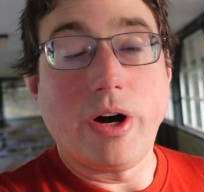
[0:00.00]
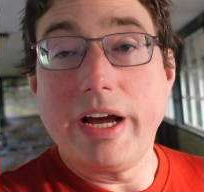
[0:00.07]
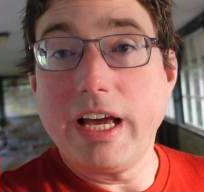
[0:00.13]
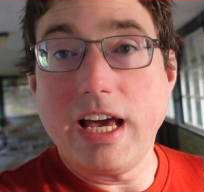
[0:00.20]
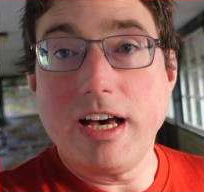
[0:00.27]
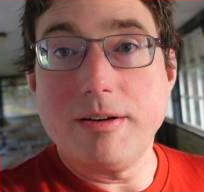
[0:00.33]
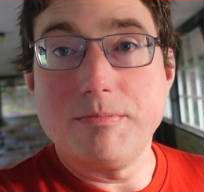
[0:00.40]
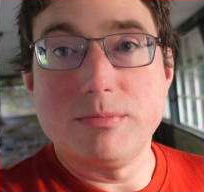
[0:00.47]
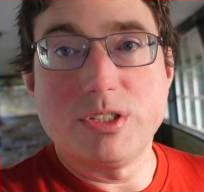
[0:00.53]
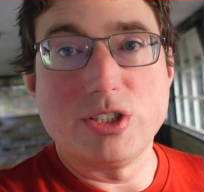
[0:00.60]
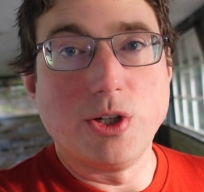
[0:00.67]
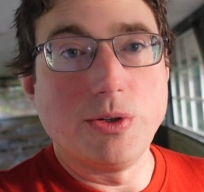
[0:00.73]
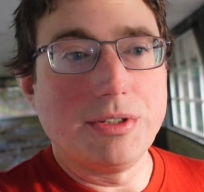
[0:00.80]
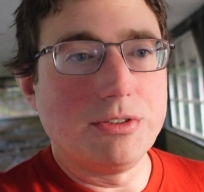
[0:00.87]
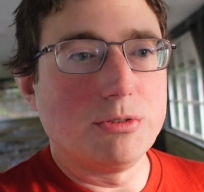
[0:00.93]
I am
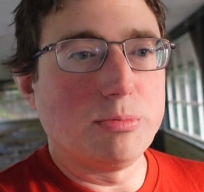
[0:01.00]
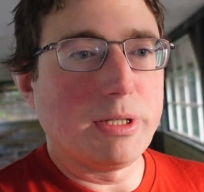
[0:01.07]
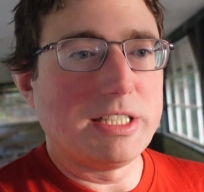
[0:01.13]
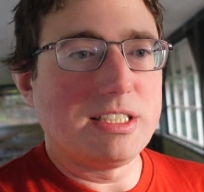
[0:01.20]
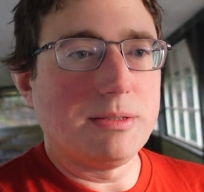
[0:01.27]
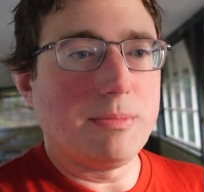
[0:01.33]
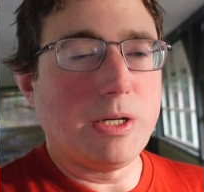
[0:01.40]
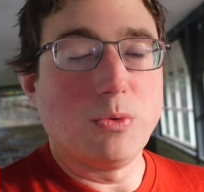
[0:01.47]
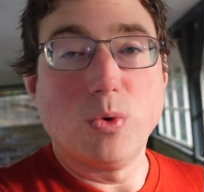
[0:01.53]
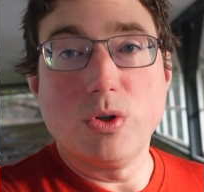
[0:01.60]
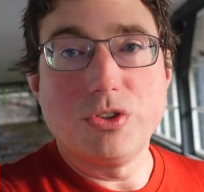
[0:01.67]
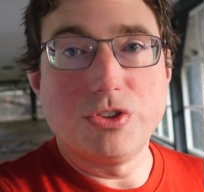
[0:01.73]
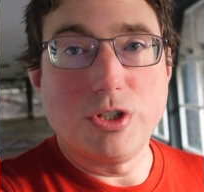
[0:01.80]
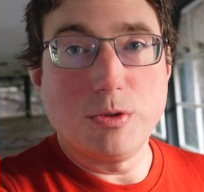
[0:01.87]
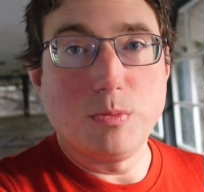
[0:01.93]
slowly replacing my
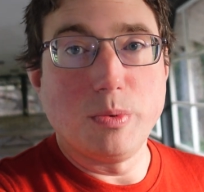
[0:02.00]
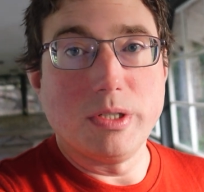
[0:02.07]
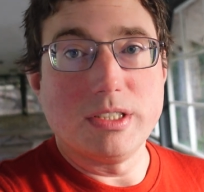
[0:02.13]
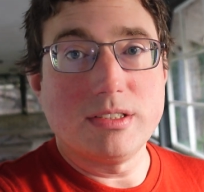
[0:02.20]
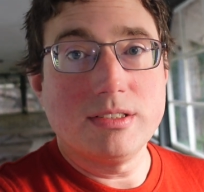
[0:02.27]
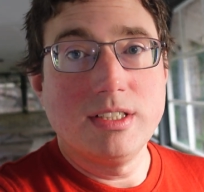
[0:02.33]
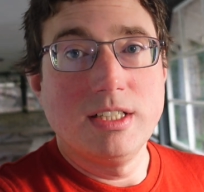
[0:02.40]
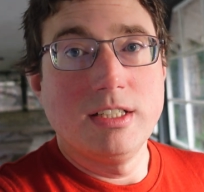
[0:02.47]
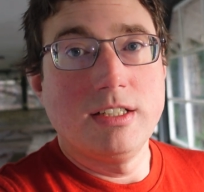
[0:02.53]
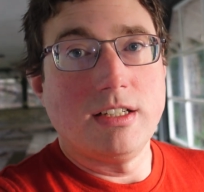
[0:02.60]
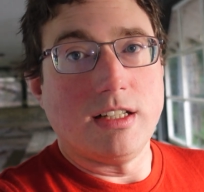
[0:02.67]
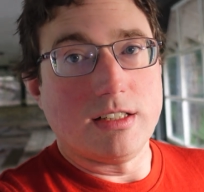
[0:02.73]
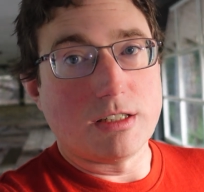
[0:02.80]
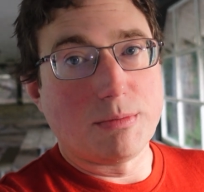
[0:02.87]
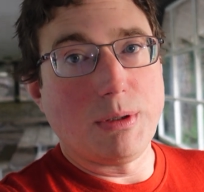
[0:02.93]
wardrobe with
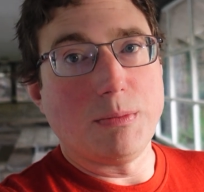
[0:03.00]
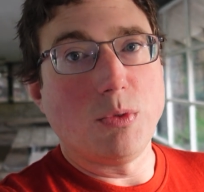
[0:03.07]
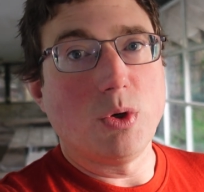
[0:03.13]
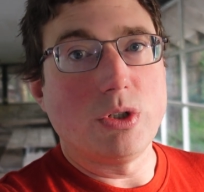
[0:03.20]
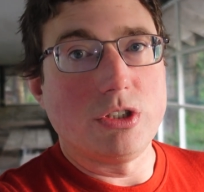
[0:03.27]
a little bit more